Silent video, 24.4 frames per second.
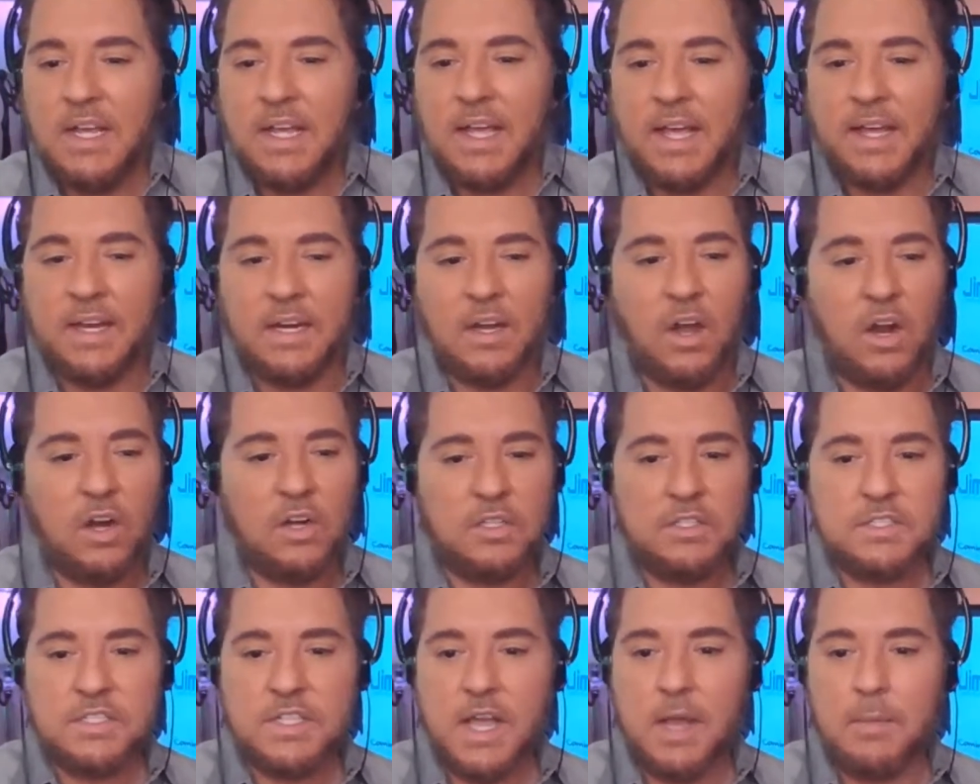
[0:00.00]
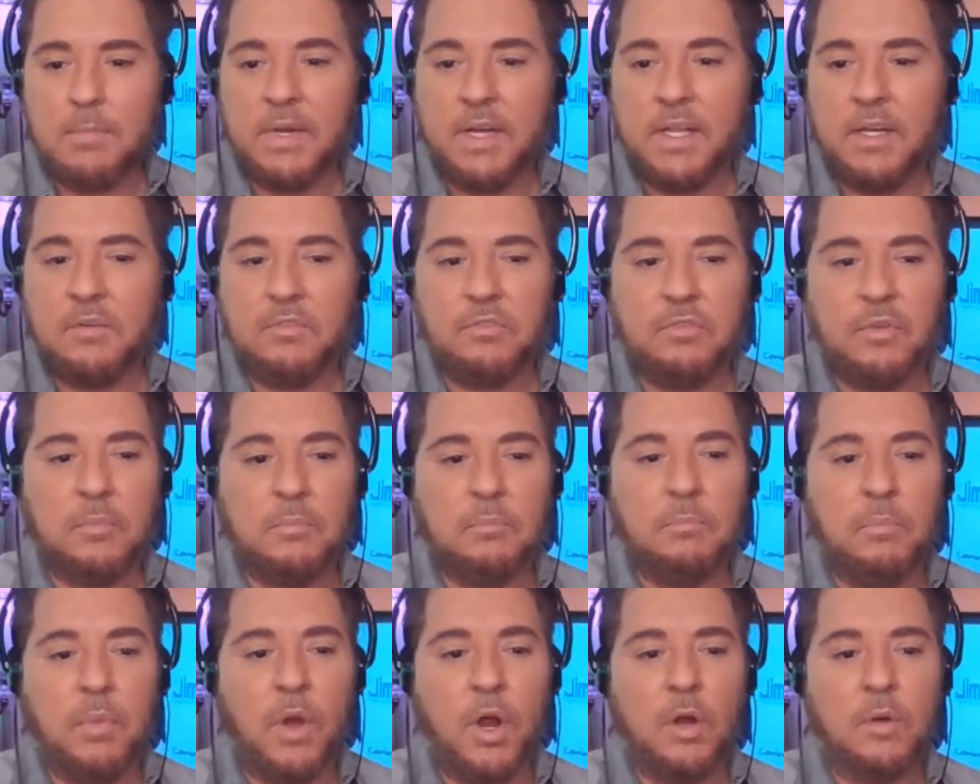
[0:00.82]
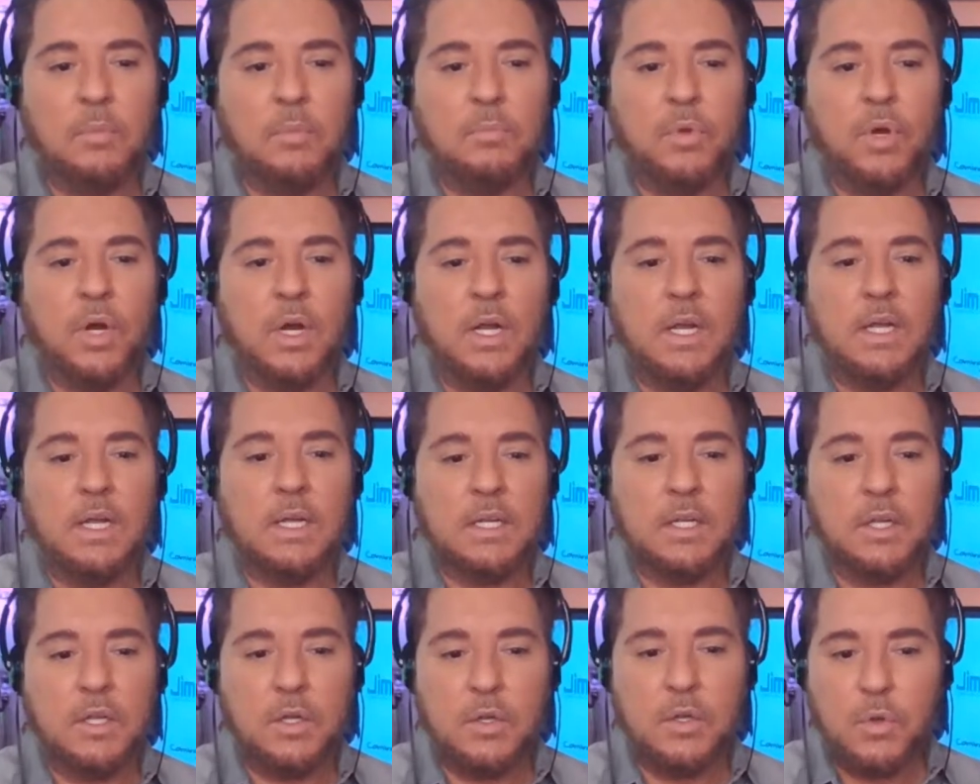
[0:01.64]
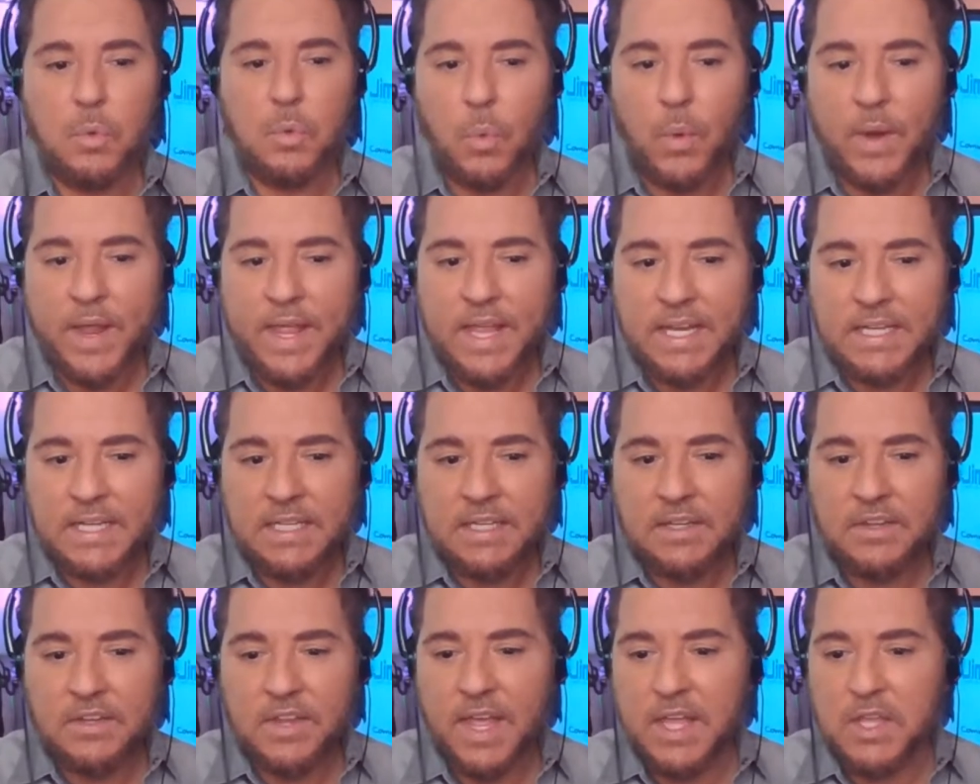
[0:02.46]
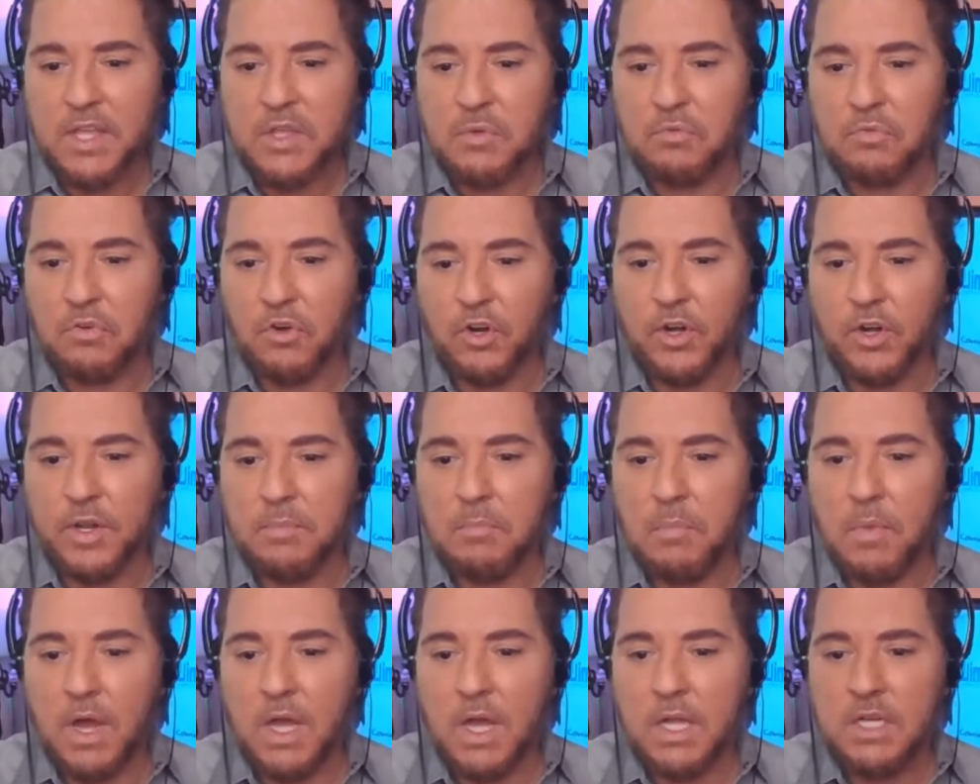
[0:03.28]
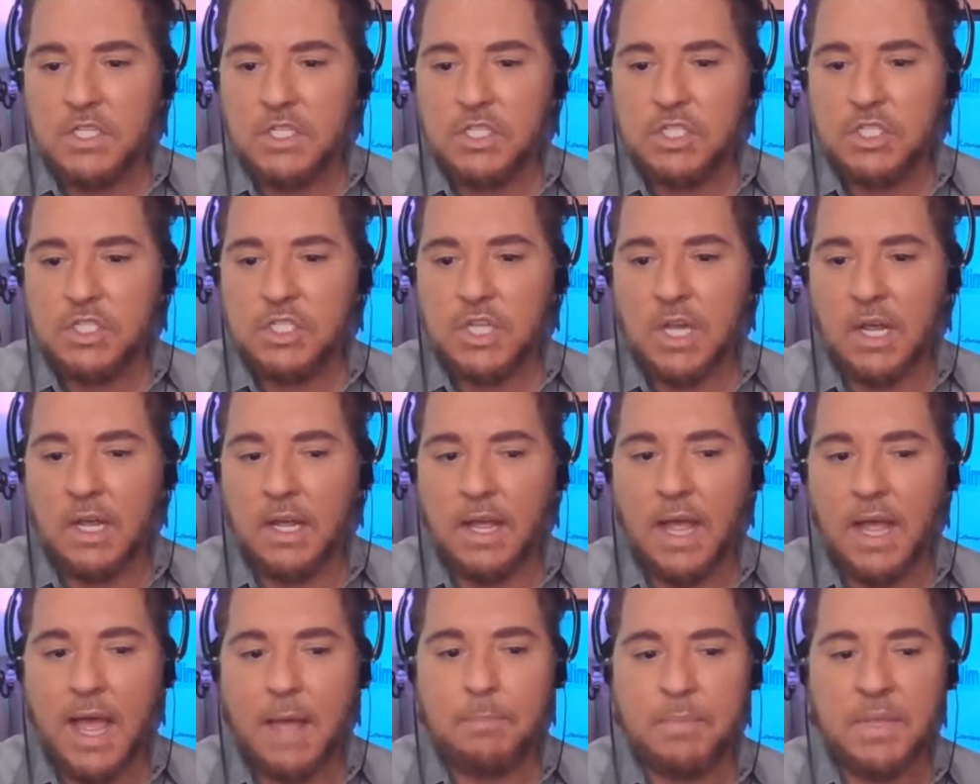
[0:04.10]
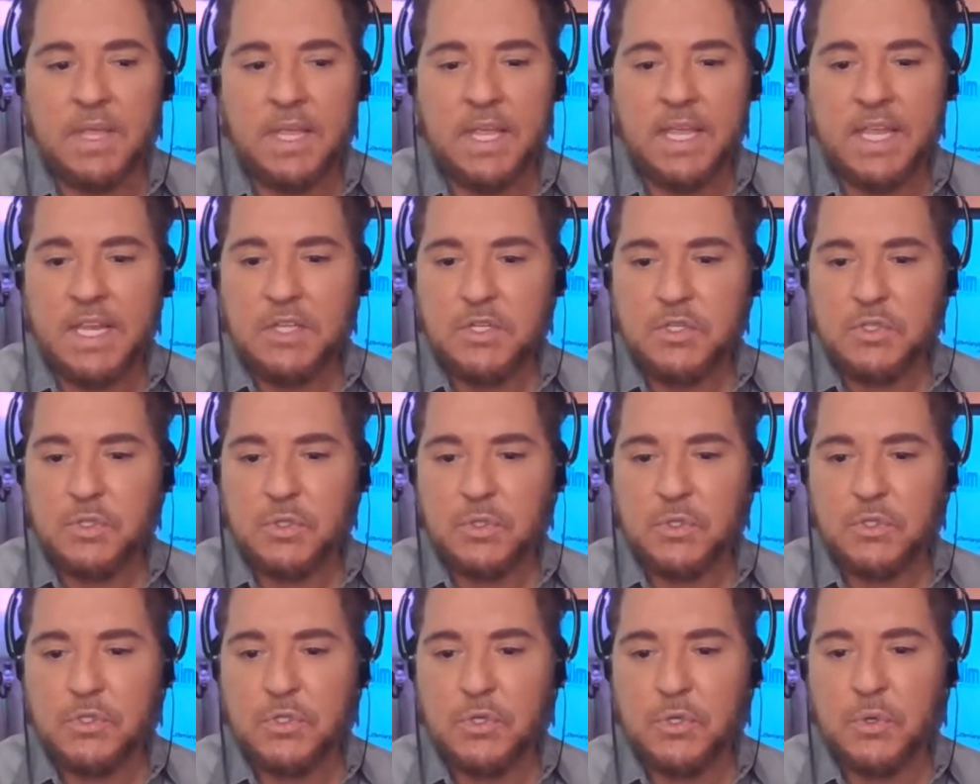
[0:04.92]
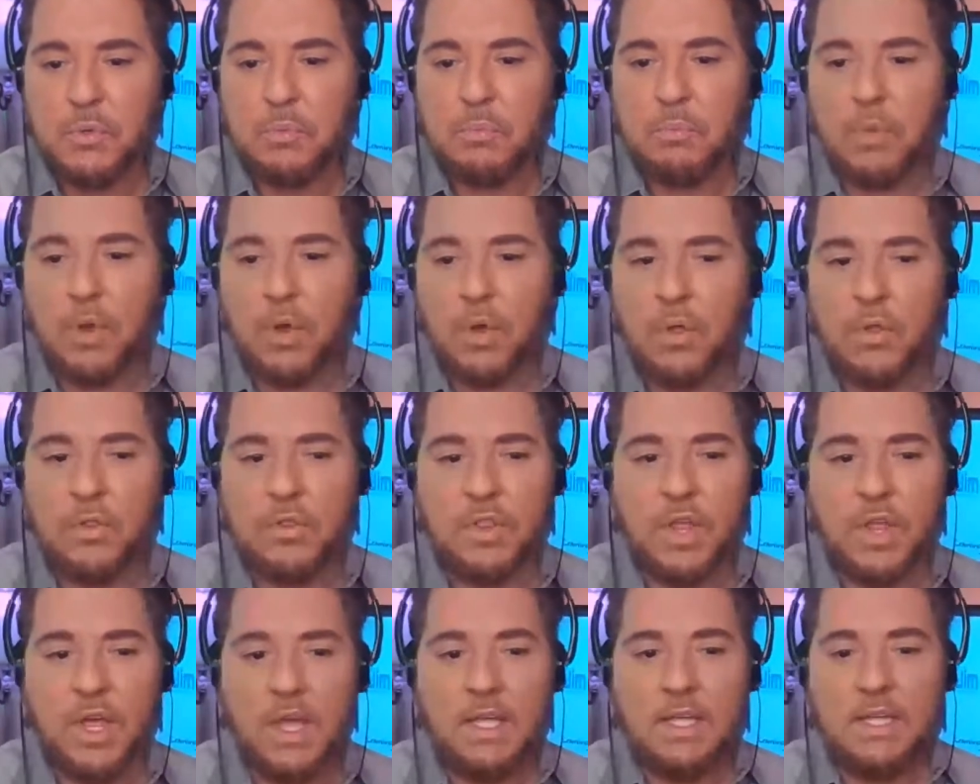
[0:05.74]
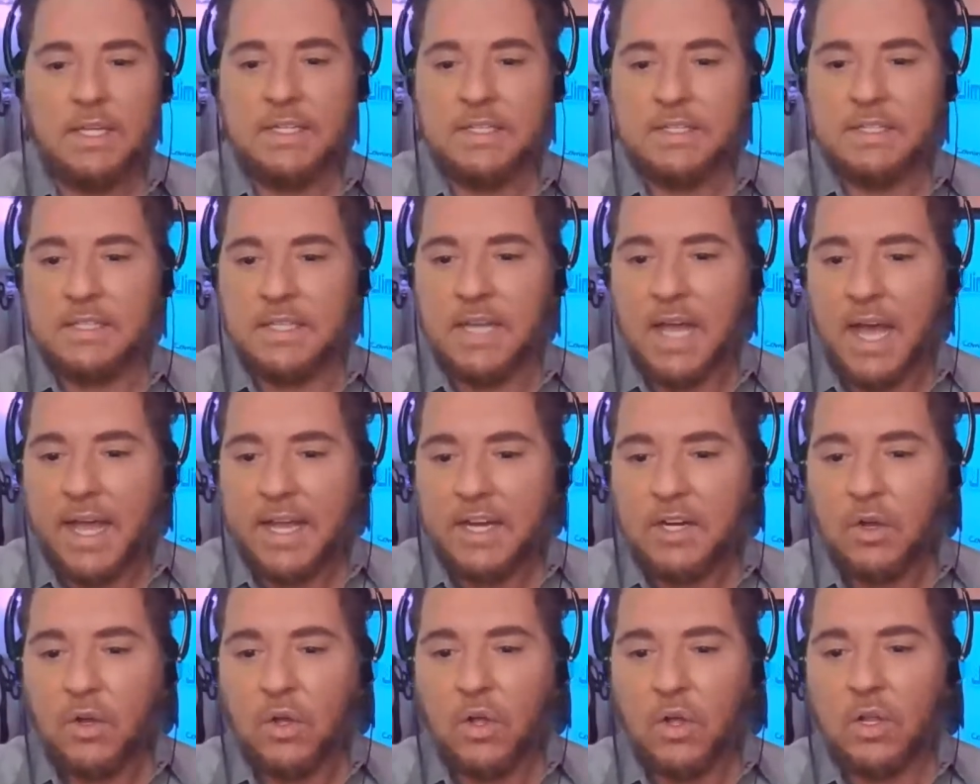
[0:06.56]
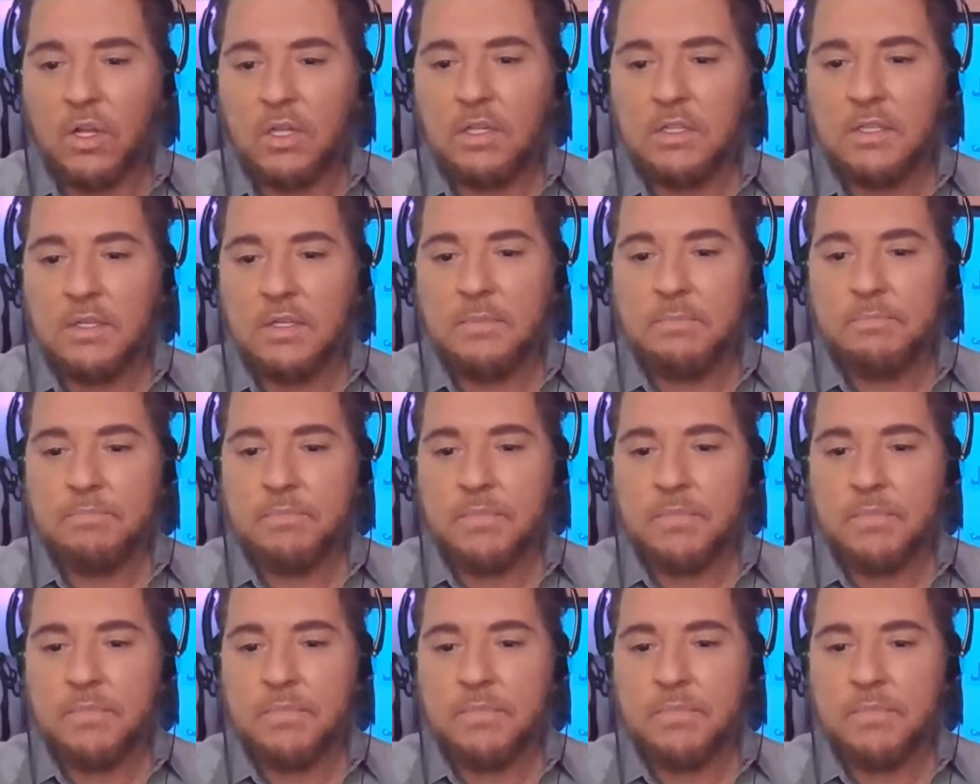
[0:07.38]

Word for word: And hearts coming in from Barbara, Quinn, thank you very much. Uh, happy Easter to you both. Night all.